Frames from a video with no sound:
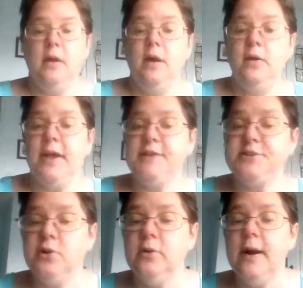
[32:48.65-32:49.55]
Okay,
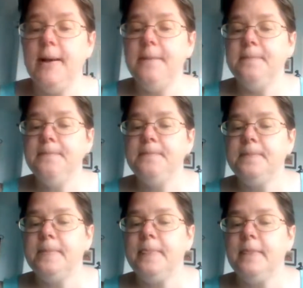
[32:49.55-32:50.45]
so
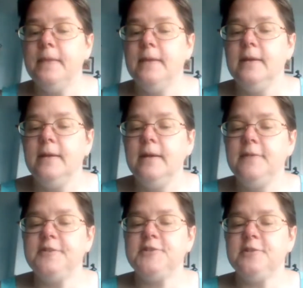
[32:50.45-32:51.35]

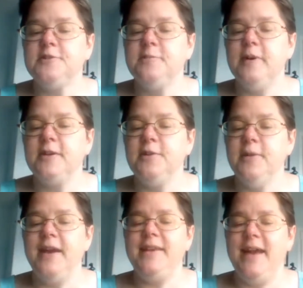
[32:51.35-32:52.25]
if it starts to bug you,
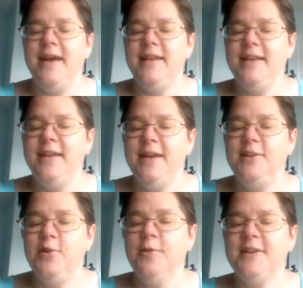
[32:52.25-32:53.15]
right? Yeah,
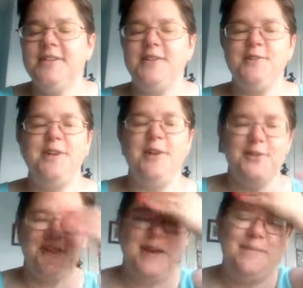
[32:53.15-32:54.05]
no worries. I do that all
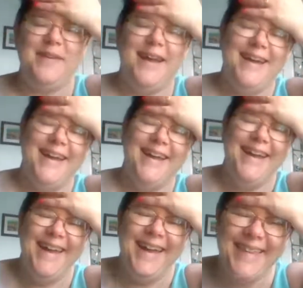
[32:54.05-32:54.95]
the time. Yeah,
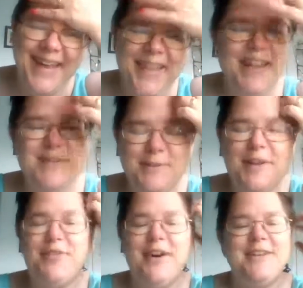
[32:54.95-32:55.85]
that's what I
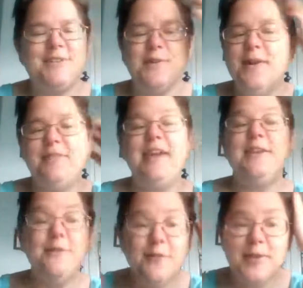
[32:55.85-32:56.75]
thought. So thank
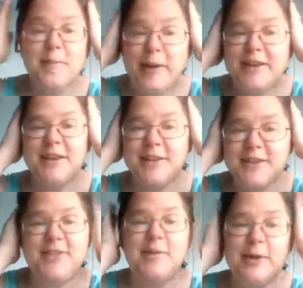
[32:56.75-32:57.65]
you for the opinion,
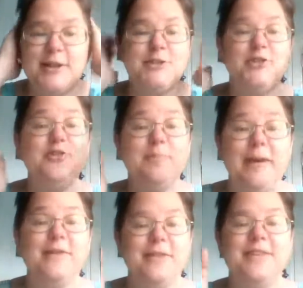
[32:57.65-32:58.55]
Thelma, because you're
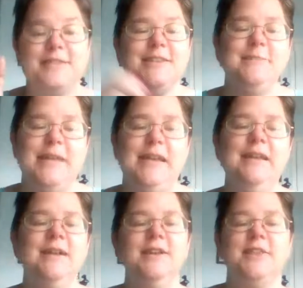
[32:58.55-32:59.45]
better at this than me.
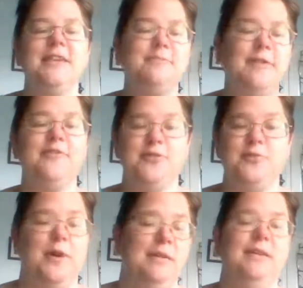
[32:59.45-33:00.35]
That's my first
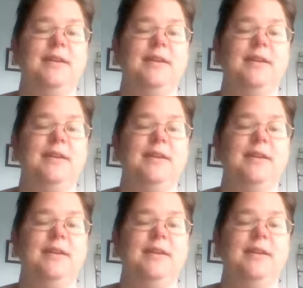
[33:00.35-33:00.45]
one.